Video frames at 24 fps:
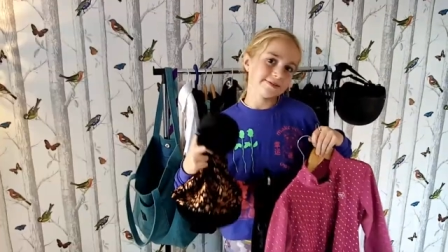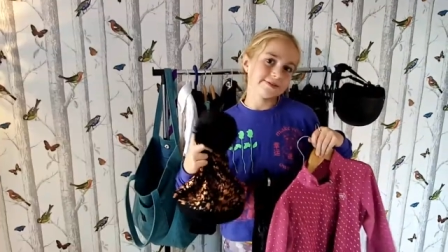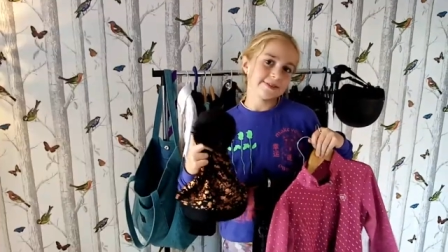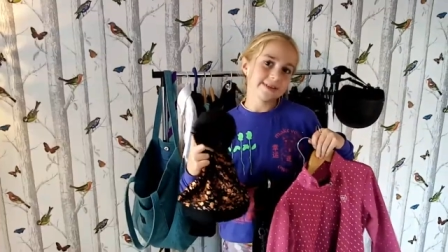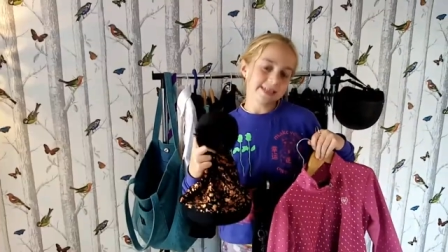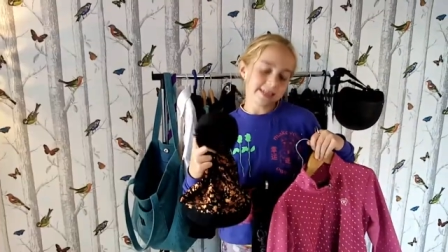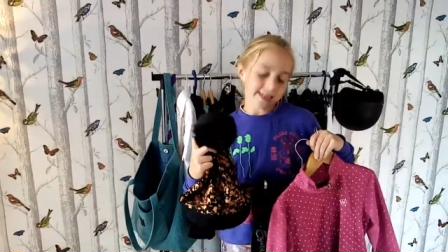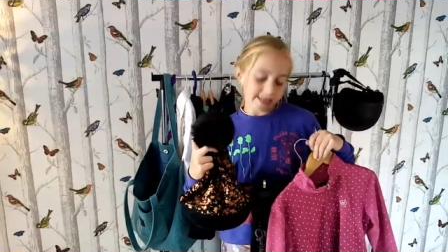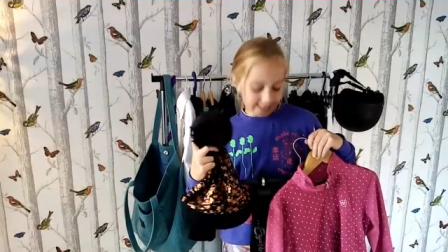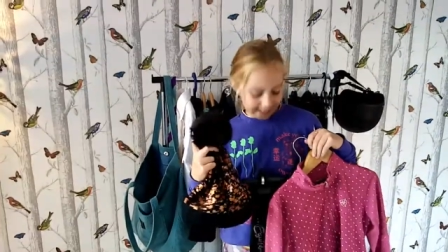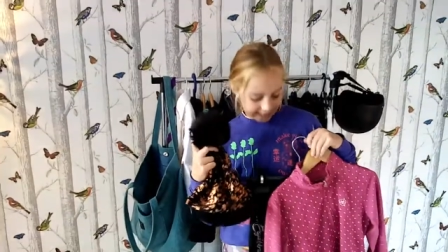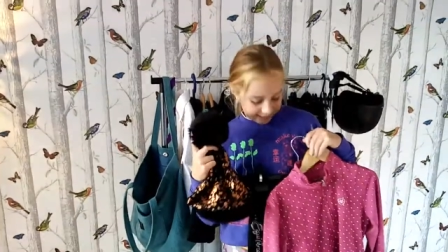really
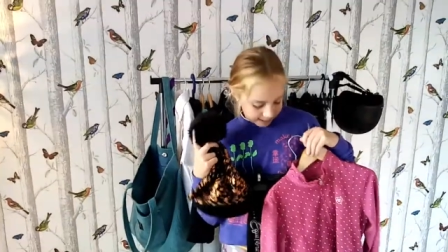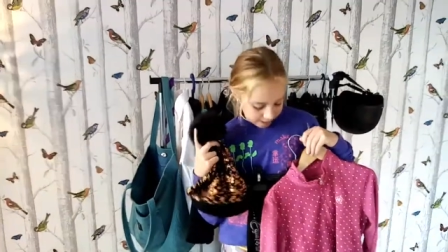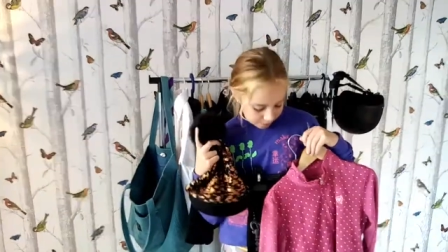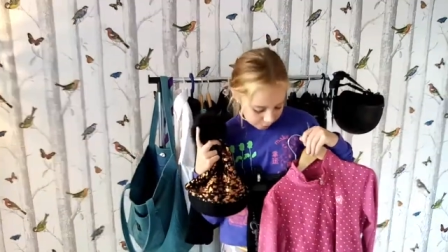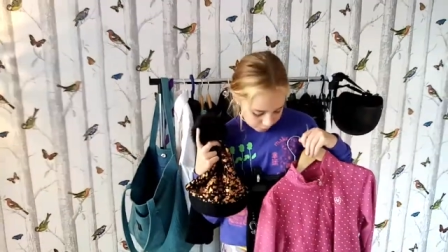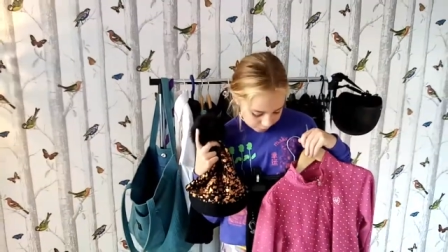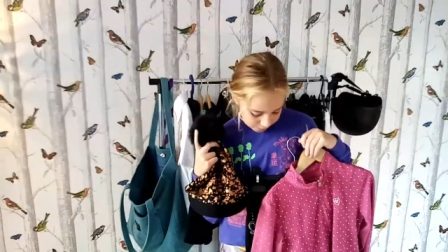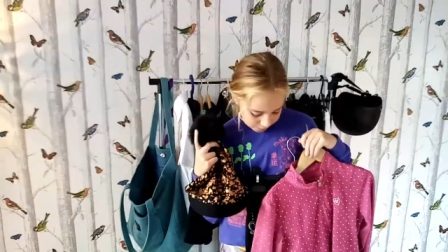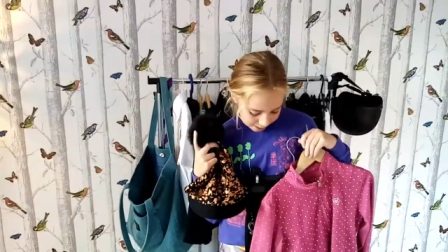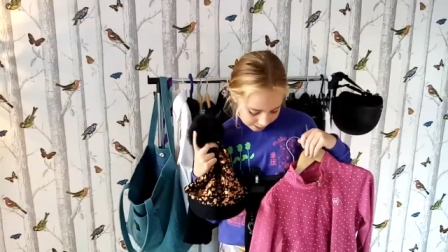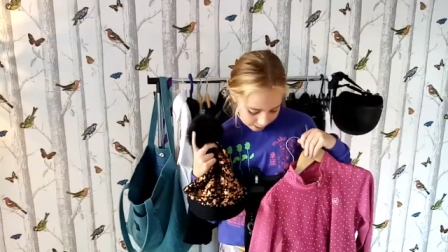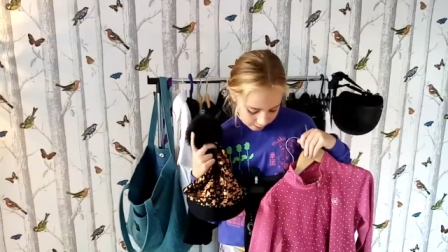nice. And I
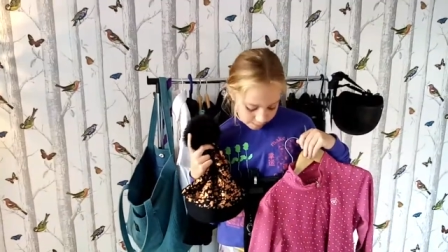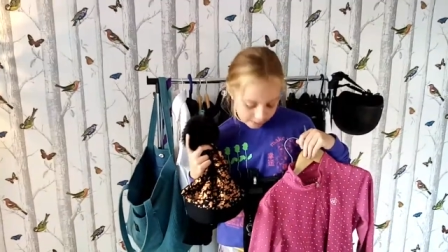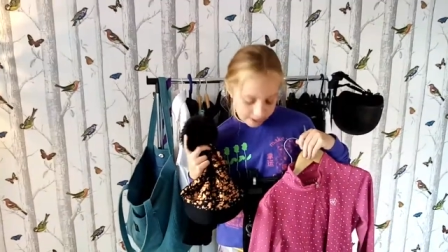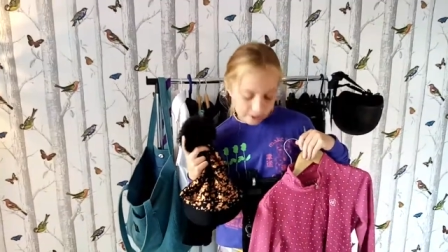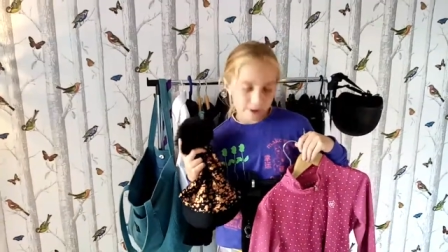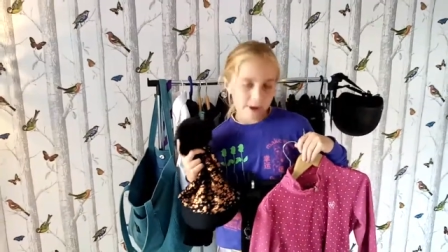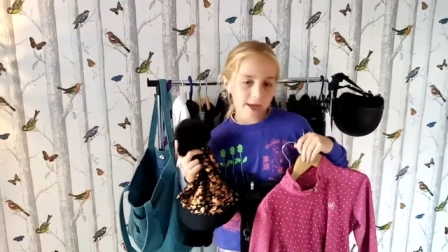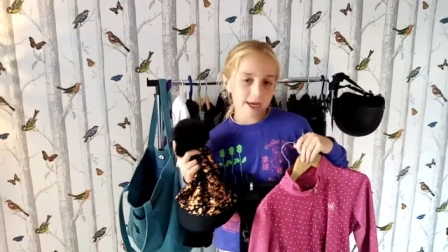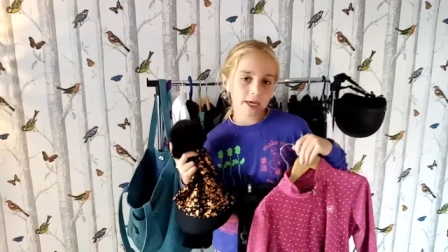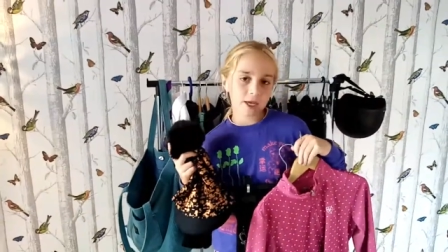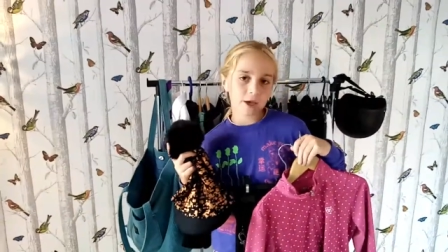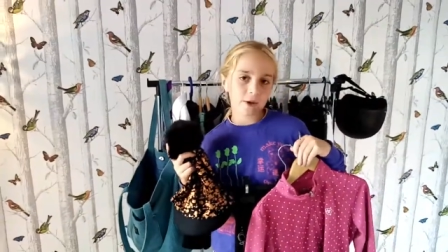thought that would be
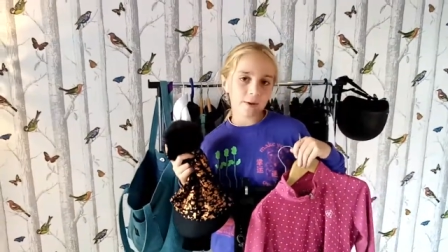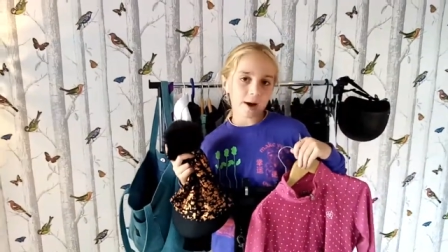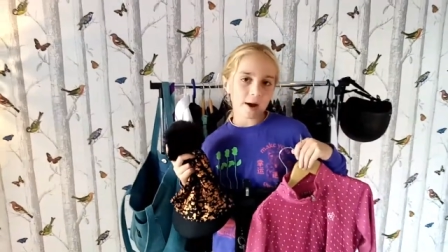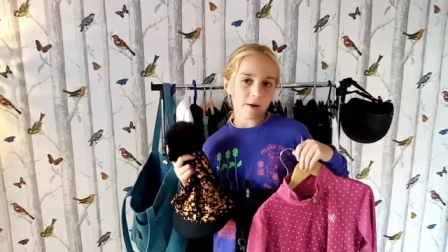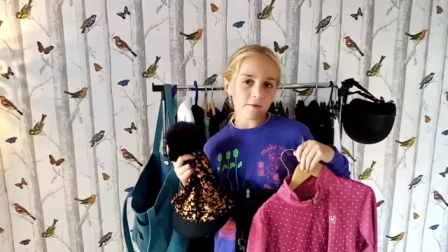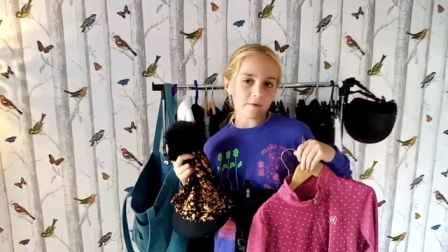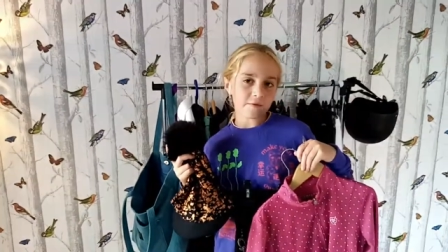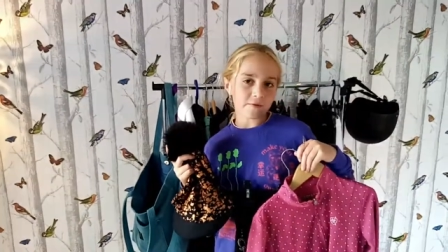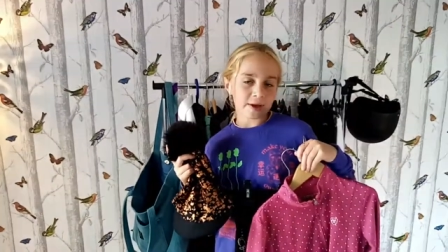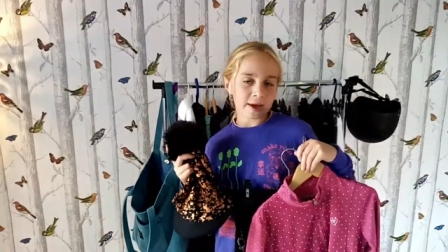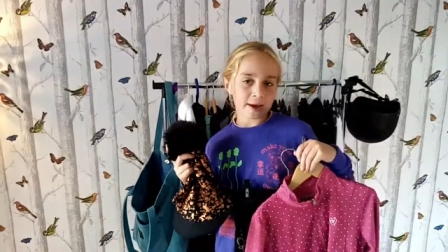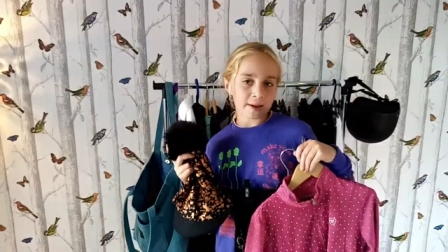quite a cute
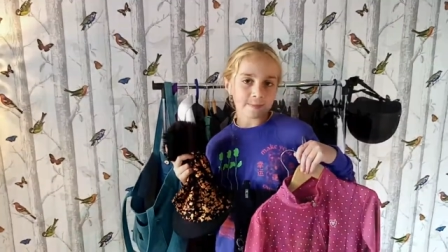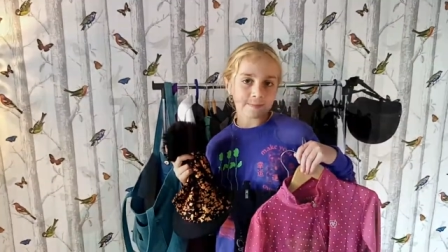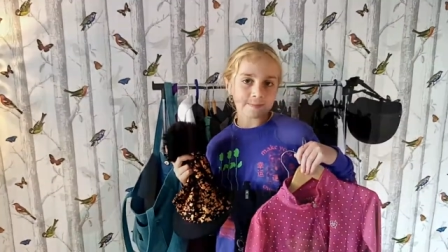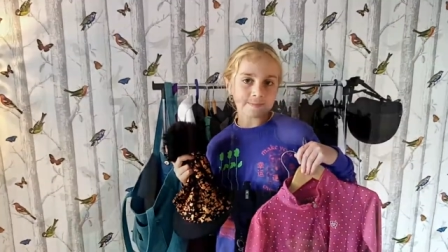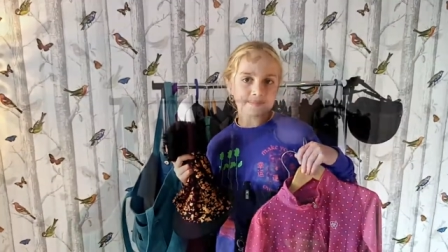outfit.